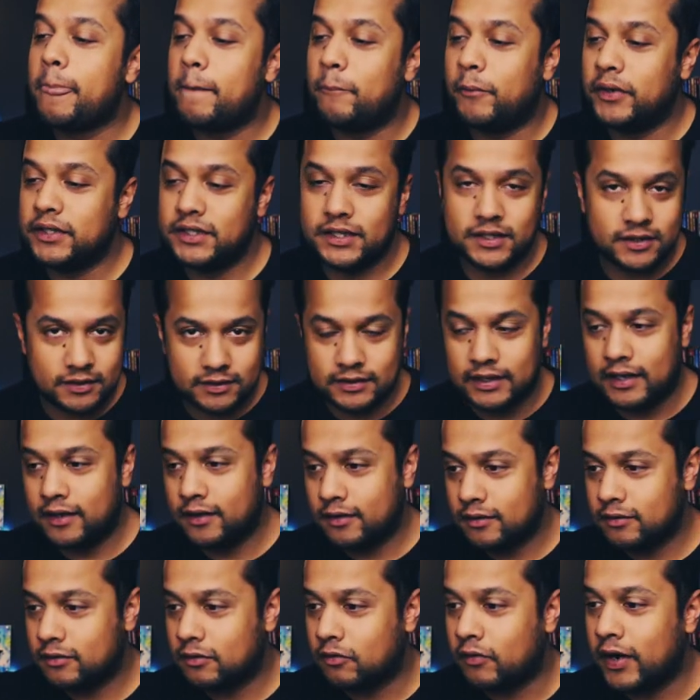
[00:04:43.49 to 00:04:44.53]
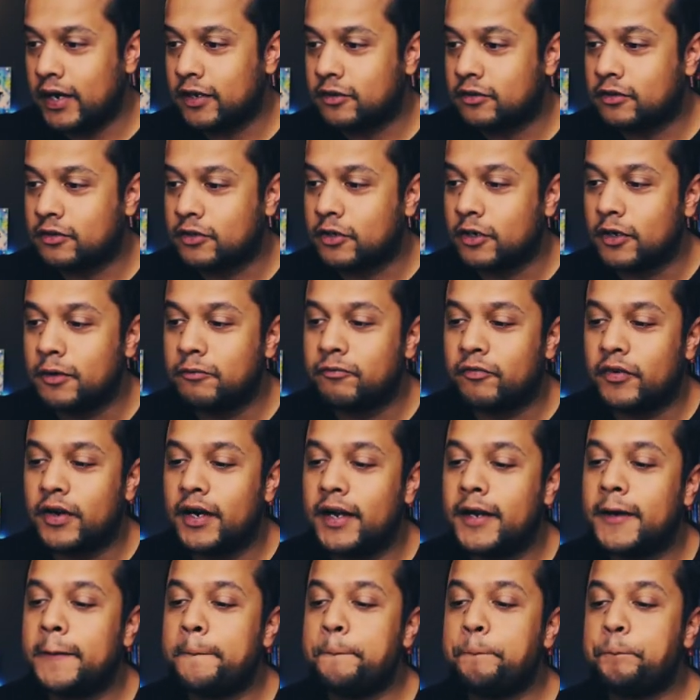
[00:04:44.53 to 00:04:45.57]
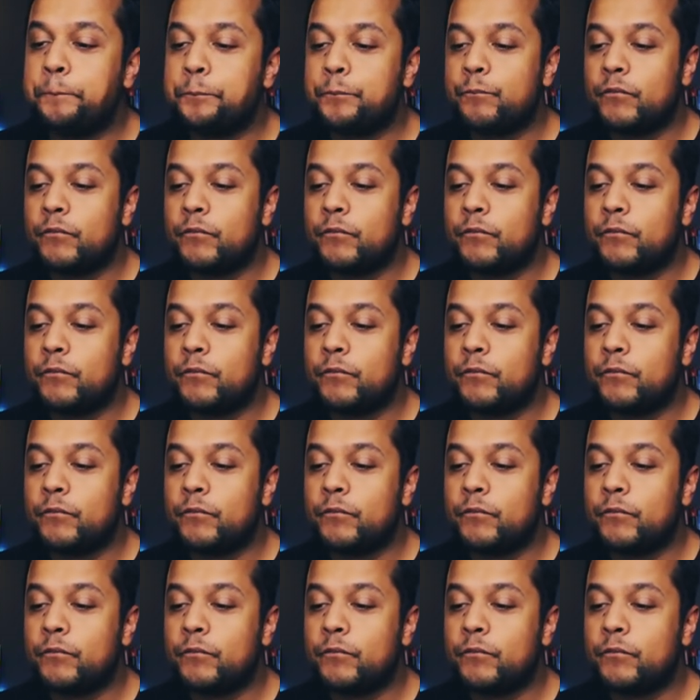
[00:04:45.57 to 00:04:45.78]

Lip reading: which is the right term for it.